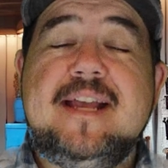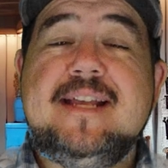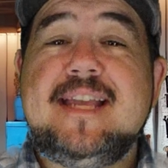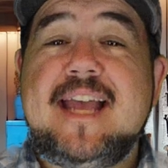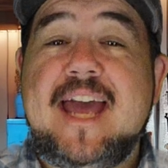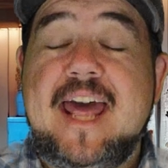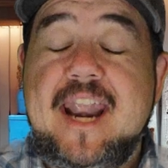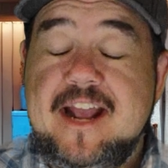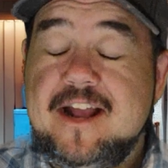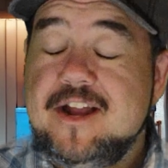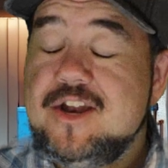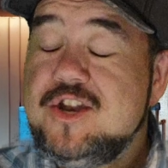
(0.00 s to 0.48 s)
is
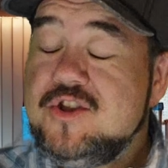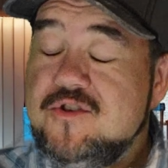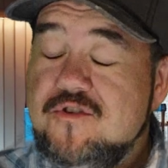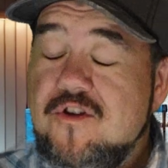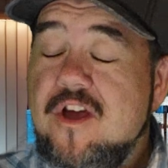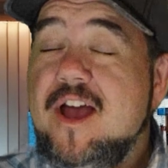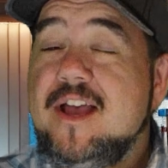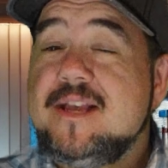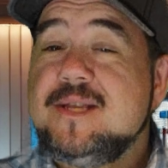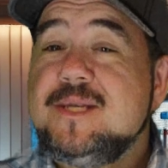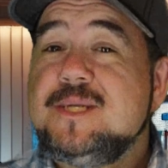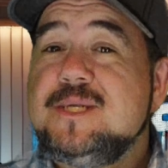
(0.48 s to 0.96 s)
adding a
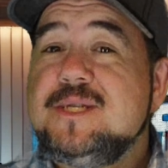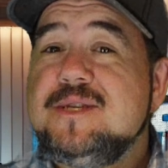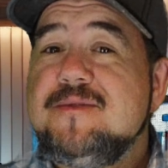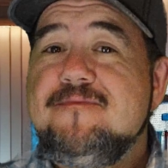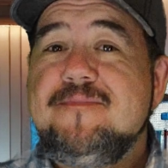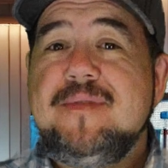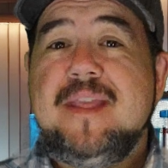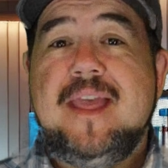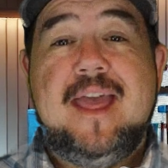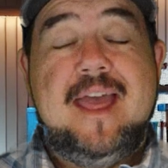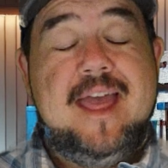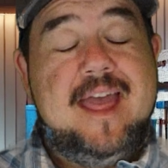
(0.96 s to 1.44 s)
truss.
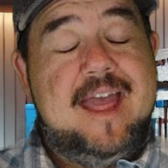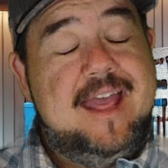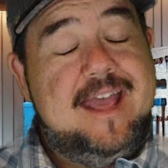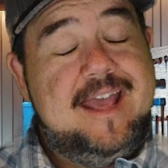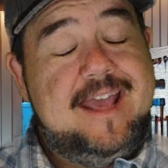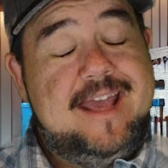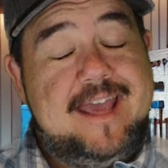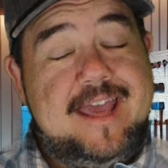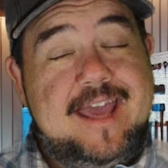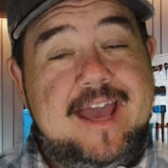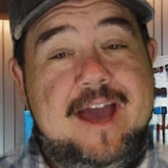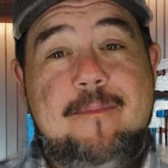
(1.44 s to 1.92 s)

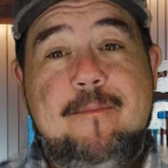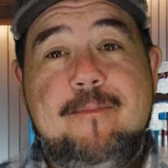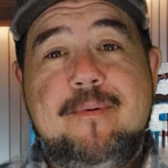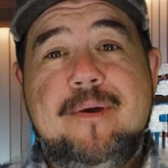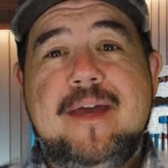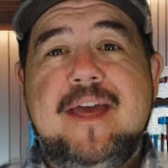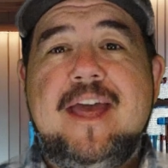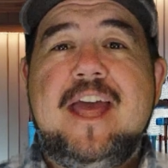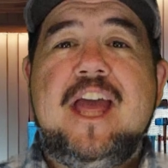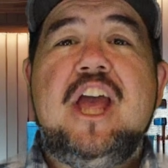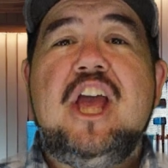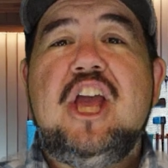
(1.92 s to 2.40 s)
Yep,
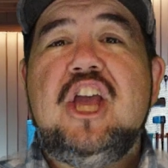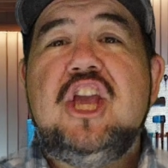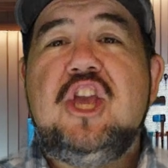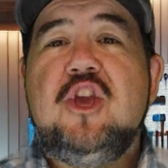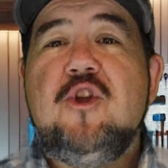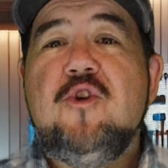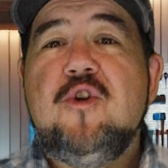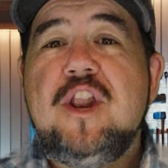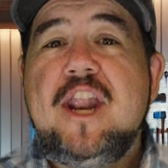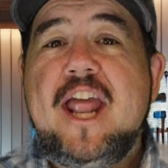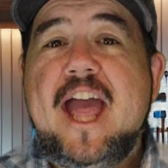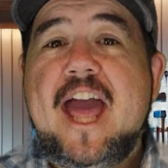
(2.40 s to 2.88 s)

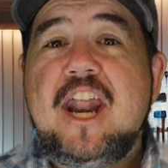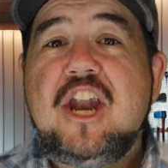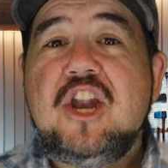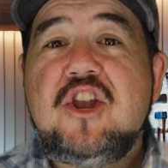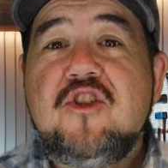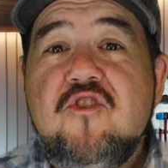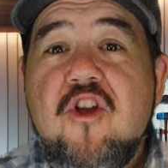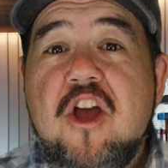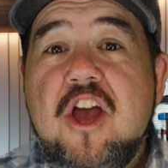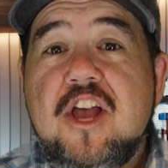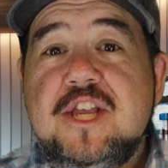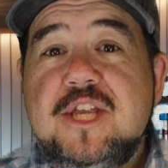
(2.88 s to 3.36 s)
you can add a
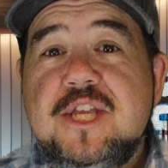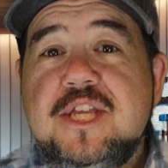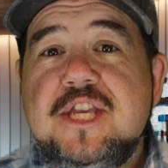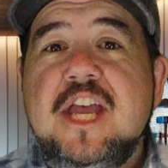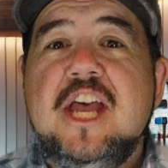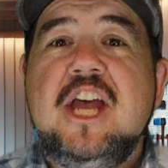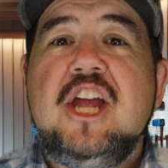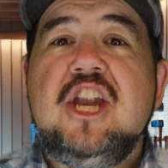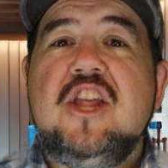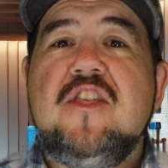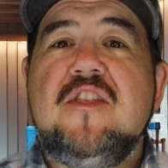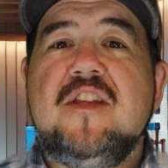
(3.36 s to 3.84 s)
truss
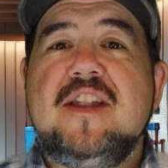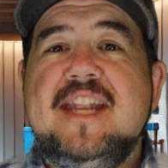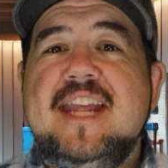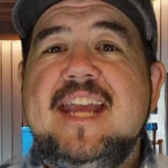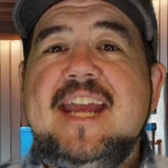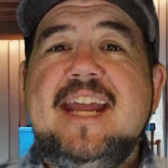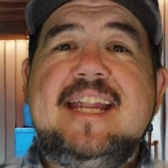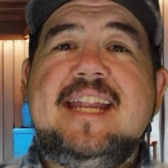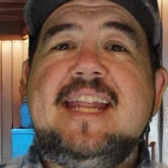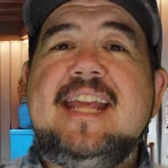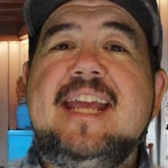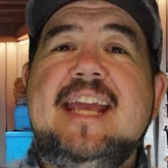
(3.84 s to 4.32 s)
to the
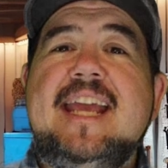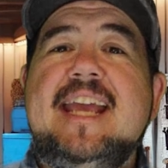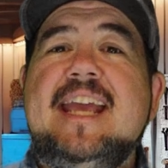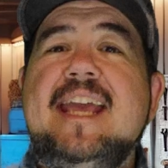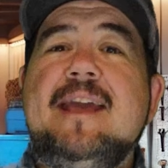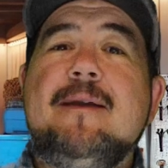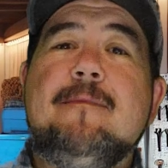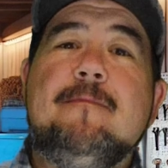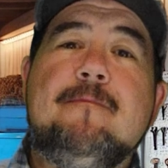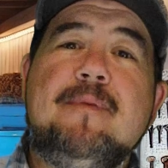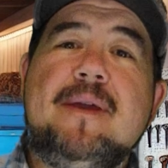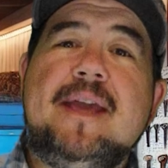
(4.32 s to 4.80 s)

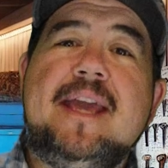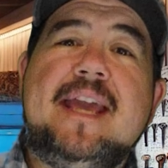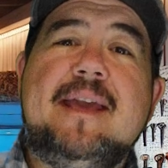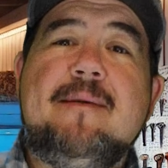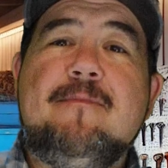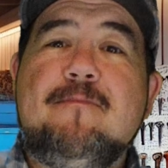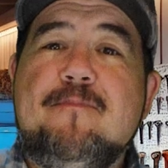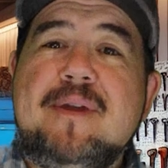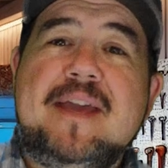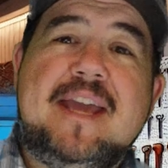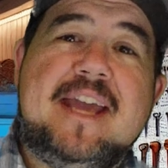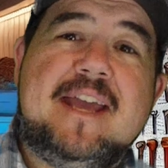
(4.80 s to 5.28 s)

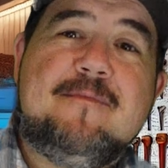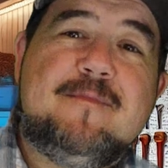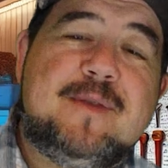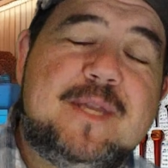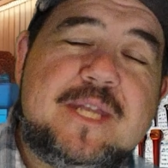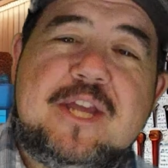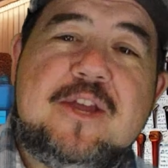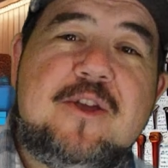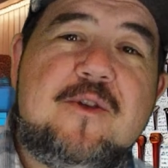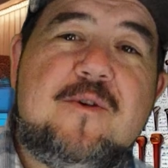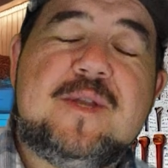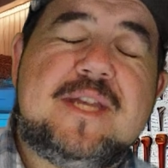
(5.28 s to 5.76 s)
TTB beams
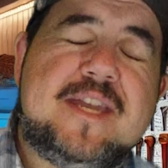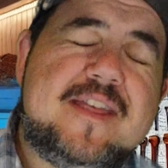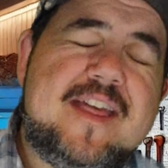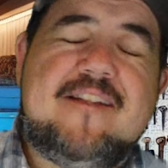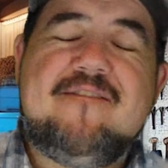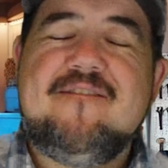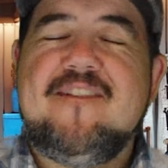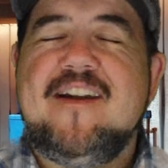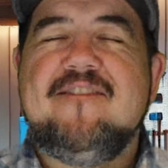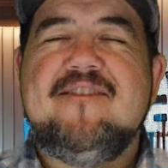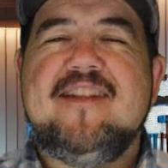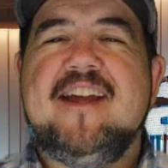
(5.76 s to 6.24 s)
too. Say
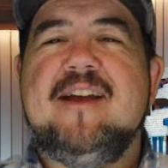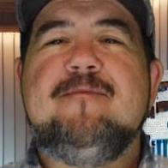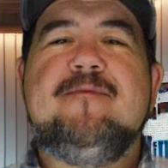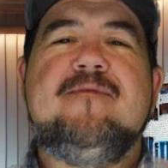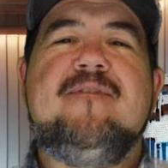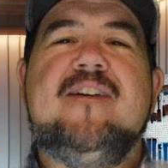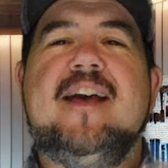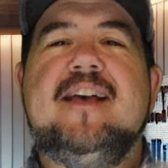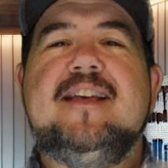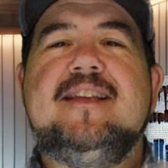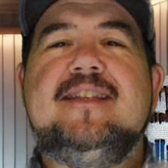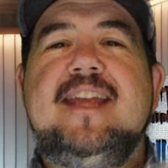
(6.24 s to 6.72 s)
that 5 times
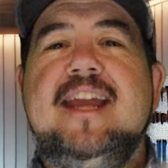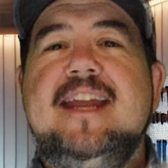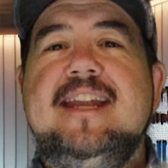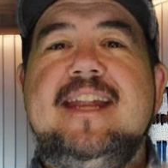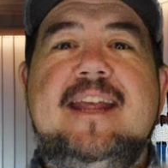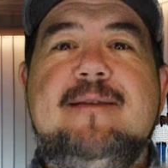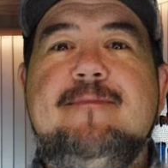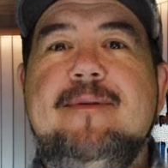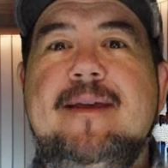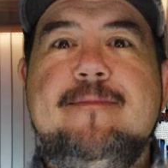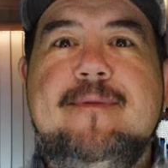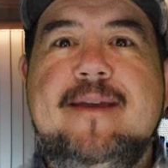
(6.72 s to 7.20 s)
fast.
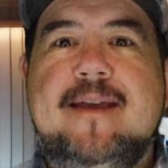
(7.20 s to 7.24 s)
TTB